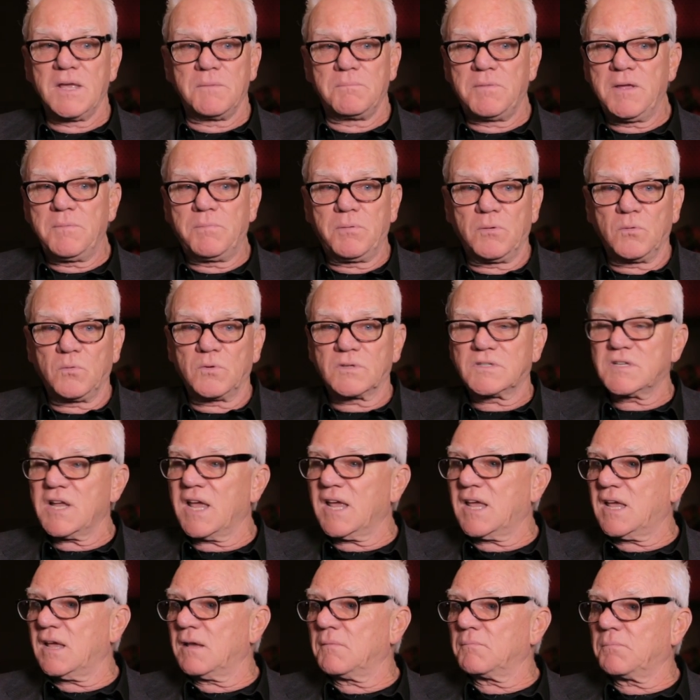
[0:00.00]
People were
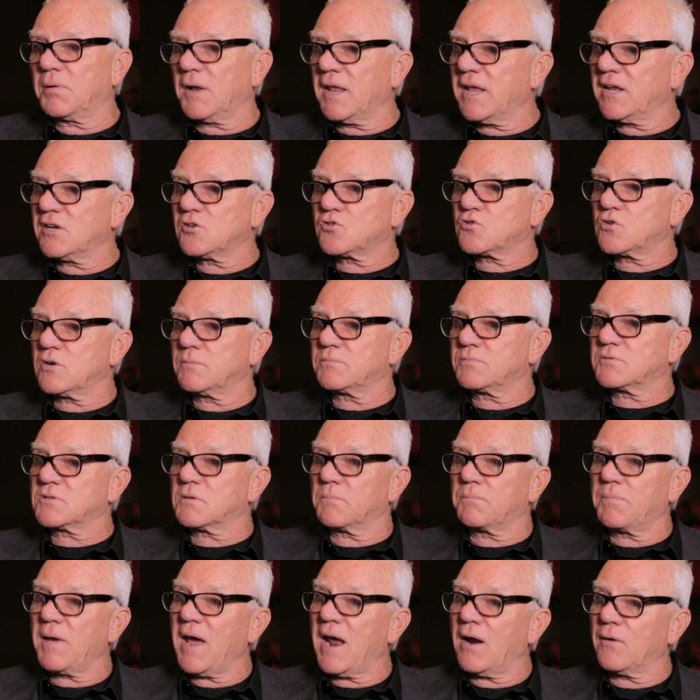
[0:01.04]
taking plane trips to
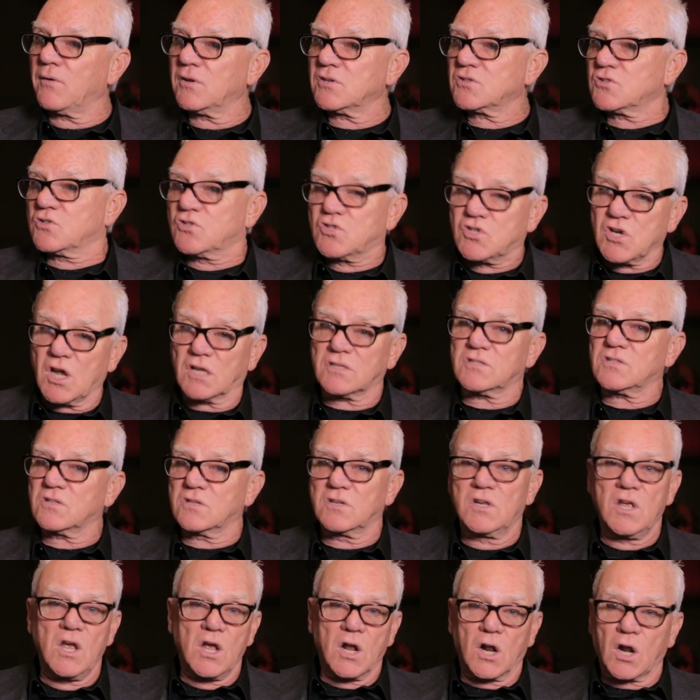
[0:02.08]
Paris, just
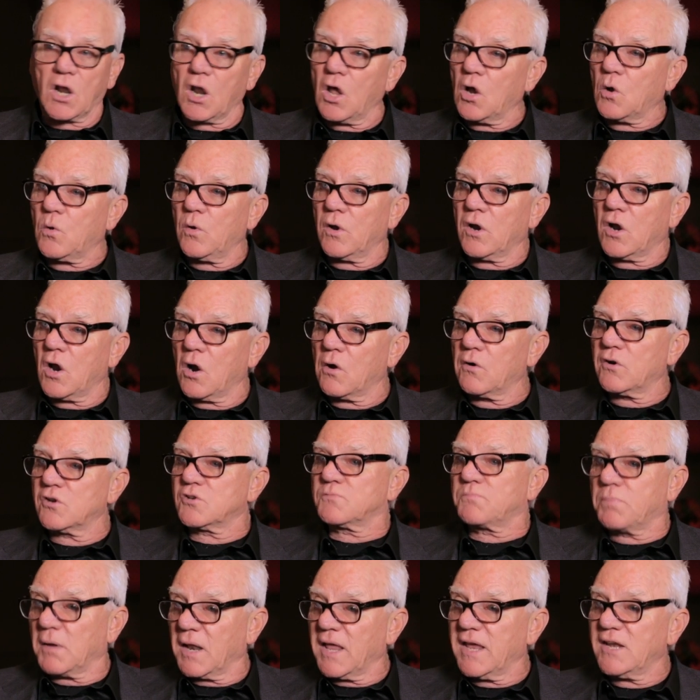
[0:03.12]
Clockwork Orange
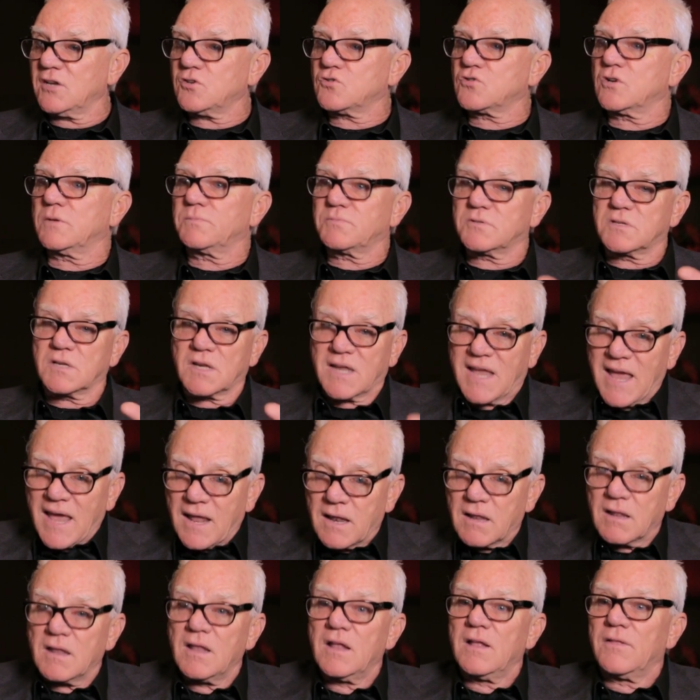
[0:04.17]
plane trips, to get
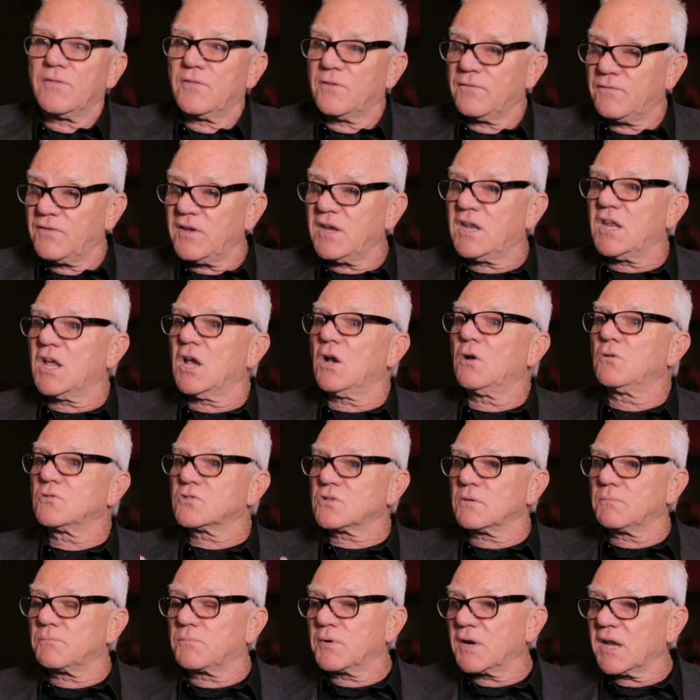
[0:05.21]
the videos
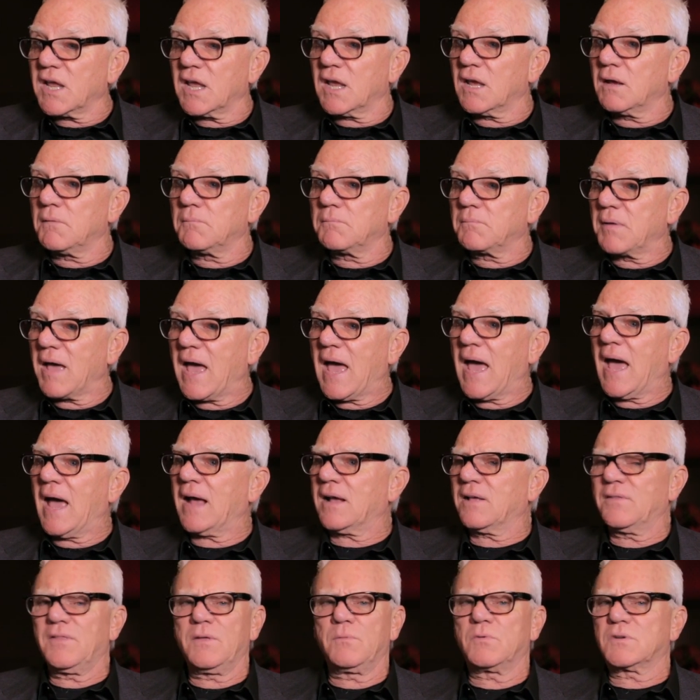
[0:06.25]
and bringing them back,
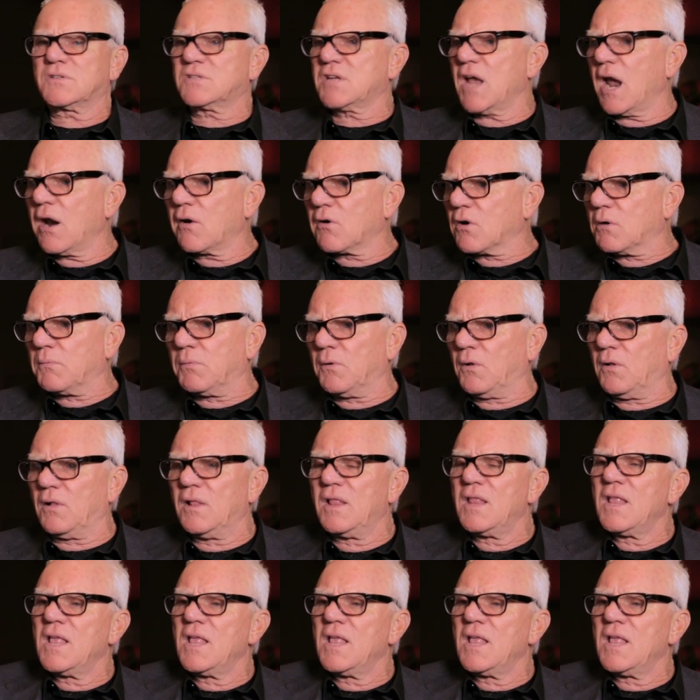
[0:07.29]
and they were terrible.